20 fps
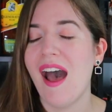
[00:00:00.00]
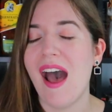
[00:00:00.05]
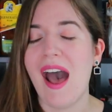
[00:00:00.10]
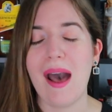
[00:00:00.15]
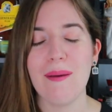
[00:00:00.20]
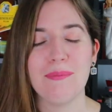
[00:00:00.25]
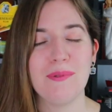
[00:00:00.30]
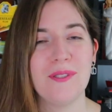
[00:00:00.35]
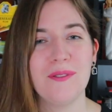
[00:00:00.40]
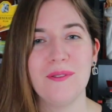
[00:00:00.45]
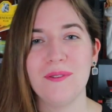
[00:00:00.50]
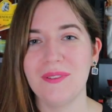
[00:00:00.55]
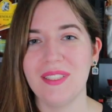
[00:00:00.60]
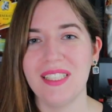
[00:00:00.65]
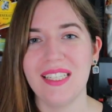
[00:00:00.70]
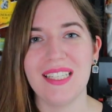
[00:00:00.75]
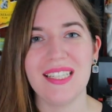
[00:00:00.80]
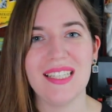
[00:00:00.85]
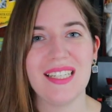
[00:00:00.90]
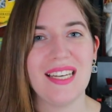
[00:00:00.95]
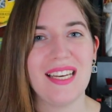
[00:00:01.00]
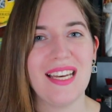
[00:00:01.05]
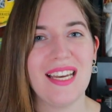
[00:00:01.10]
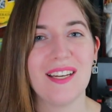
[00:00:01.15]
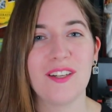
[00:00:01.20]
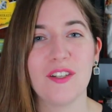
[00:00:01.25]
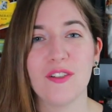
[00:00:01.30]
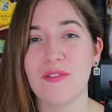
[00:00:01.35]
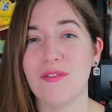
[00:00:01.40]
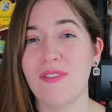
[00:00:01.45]
absolutely
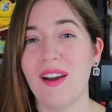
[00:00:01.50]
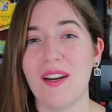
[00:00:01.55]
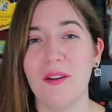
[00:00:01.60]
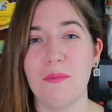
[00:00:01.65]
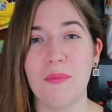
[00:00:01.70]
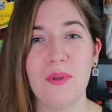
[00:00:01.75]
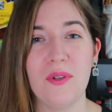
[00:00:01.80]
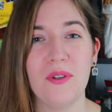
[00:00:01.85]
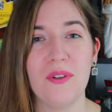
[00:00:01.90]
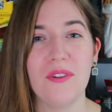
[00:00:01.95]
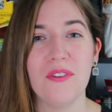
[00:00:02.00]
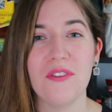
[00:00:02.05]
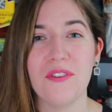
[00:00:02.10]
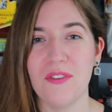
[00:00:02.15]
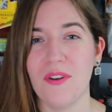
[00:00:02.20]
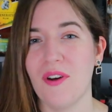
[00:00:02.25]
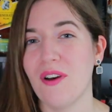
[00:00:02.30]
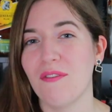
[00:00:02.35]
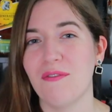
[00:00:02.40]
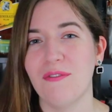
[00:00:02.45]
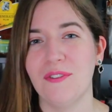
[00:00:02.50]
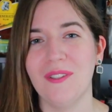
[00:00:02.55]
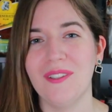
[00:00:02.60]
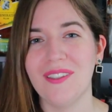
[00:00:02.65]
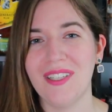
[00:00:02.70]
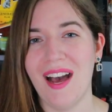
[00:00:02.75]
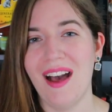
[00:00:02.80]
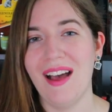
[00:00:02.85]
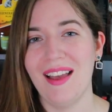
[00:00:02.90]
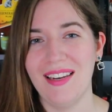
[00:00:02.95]
incredible, thoughtful,
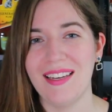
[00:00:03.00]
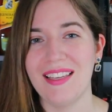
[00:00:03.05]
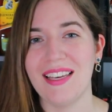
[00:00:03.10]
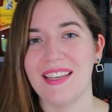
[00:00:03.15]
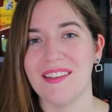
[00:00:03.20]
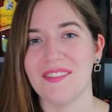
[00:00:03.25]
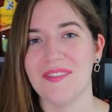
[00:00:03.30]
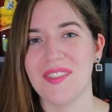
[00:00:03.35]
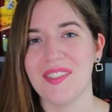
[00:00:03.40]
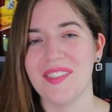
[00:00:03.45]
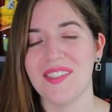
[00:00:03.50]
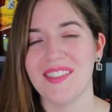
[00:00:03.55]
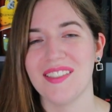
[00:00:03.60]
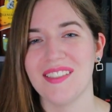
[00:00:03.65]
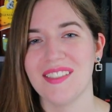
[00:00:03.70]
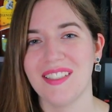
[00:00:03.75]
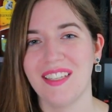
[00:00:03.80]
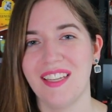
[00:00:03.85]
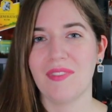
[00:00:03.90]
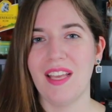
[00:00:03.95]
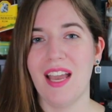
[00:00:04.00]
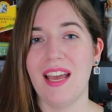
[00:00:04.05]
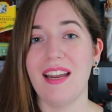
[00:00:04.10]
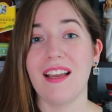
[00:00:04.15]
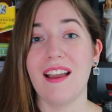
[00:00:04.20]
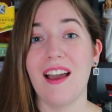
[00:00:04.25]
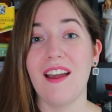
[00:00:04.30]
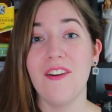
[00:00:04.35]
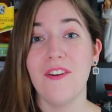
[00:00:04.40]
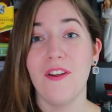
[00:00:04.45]
kind gifts. And
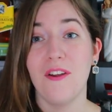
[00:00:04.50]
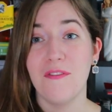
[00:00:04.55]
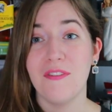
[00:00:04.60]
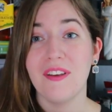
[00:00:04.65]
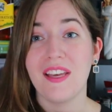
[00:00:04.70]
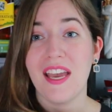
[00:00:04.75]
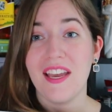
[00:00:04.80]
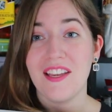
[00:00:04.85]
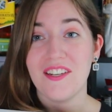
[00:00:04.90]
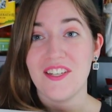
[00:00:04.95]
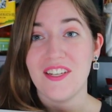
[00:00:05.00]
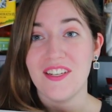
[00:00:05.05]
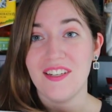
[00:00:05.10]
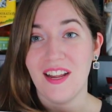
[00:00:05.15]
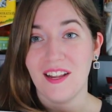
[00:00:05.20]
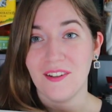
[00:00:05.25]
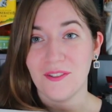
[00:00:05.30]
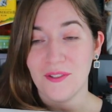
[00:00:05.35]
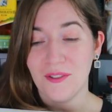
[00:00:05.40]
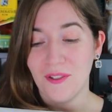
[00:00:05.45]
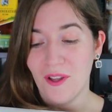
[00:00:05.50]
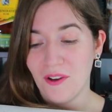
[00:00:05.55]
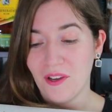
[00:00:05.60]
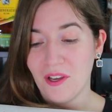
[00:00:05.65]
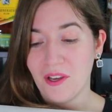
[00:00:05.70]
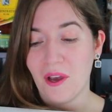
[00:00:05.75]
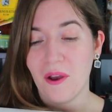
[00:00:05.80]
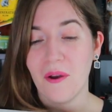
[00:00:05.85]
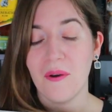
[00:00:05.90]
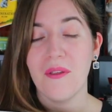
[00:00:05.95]
I got a notification not too long
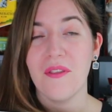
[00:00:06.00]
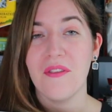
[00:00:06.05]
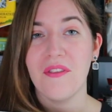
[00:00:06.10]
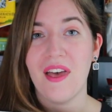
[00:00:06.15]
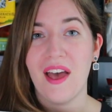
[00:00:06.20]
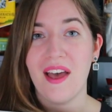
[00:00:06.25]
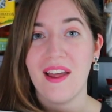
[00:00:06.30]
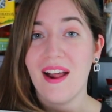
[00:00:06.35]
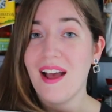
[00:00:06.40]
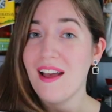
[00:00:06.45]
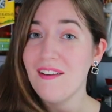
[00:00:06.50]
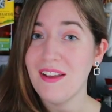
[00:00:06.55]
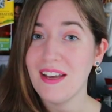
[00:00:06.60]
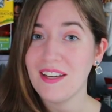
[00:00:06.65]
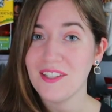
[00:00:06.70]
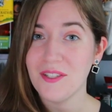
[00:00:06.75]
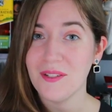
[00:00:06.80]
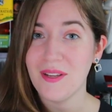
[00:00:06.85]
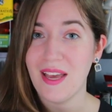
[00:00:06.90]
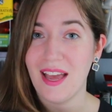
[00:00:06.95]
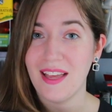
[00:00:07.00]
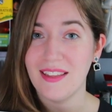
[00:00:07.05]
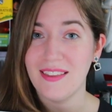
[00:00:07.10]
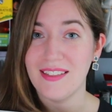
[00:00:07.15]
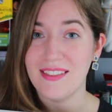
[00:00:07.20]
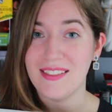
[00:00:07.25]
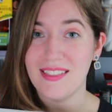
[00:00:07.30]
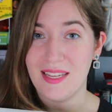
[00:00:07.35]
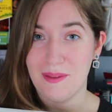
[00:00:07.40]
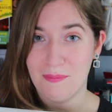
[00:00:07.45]
ago that I've actually had
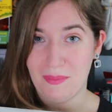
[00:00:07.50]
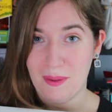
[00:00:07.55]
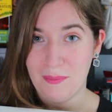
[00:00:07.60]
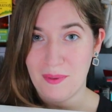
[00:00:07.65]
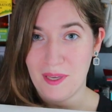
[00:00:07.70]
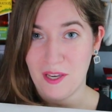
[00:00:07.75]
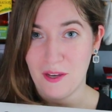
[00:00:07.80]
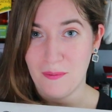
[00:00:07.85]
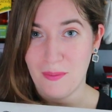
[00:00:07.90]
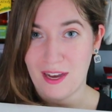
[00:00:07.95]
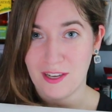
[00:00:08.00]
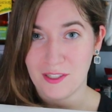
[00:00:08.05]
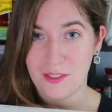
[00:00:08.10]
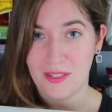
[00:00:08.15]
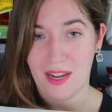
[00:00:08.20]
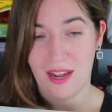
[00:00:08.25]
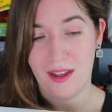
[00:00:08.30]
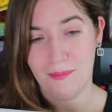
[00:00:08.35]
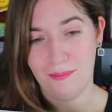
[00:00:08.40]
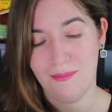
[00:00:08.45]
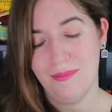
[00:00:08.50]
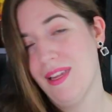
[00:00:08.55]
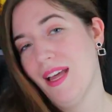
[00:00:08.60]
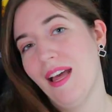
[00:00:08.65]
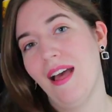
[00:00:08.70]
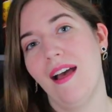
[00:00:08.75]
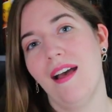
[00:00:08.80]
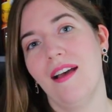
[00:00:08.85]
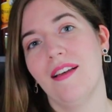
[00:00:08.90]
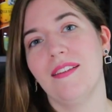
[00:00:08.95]
this in my P.O. box
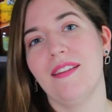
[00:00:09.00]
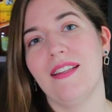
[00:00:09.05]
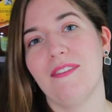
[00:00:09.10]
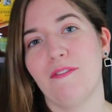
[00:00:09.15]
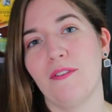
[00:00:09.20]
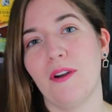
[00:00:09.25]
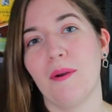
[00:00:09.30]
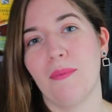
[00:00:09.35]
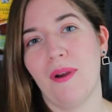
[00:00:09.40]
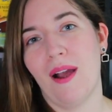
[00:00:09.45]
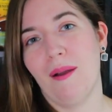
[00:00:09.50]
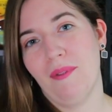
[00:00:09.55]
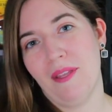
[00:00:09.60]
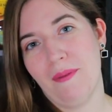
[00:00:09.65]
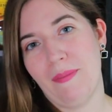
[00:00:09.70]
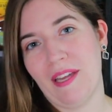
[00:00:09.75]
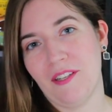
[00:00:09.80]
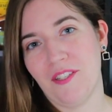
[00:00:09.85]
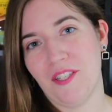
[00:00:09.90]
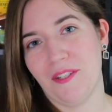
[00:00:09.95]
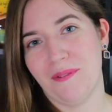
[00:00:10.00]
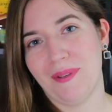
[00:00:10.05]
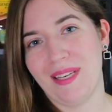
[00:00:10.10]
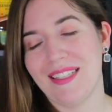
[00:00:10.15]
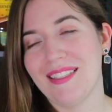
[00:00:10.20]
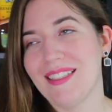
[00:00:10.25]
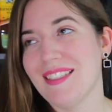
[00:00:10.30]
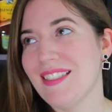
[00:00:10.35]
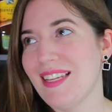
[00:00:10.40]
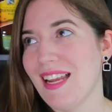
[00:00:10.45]
for probably about 2
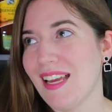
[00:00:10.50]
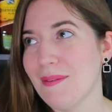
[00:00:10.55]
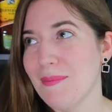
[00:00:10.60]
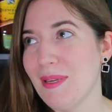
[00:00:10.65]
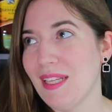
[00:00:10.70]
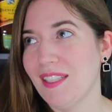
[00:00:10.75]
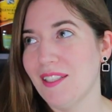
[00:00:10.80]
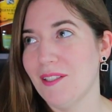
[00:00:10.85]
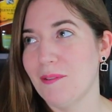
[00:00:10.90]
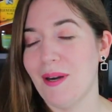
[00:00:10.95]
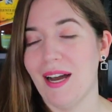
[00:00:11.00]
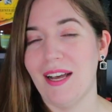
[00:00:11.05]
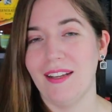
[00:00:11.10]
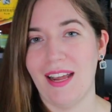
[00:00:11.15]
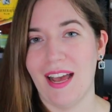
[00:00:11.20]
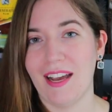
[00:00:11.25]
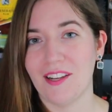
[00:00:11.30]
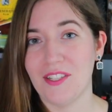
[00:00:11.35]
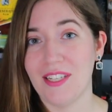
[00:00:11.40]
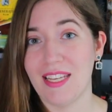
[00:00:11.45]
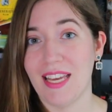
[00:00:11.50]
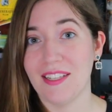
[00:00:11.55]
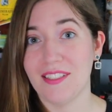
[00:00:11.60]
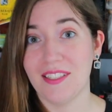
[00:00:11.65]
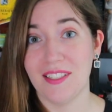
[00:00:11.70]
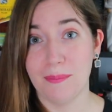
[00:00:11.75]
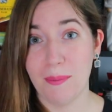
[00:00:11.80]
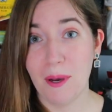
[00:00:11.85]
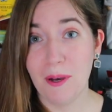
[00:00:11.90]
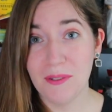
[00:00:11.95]
weeks. It's taken me a little while to actually get
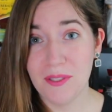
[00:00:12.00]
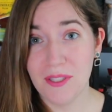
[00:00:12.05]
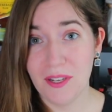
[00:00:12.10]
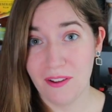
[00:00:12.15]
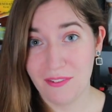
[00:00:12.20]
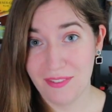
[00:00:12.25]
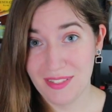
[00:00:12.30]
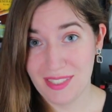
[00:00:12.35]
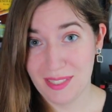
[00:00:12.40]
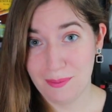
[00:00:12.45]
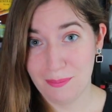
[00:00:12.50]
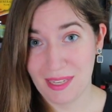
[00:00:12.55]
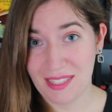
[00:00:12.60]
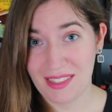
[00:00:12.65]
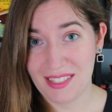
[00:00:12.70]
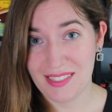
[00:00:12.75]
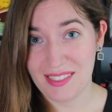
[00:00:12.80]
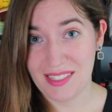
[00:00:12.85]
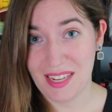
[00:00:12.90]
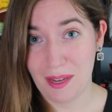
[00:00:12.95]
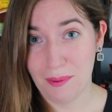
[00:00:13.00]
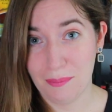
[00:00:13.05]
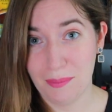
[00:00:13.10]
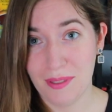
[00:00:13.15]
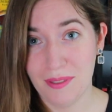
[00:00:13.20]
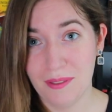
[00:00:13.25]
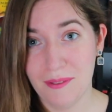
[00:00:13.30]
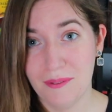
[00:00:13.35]
to the post office to pick this up.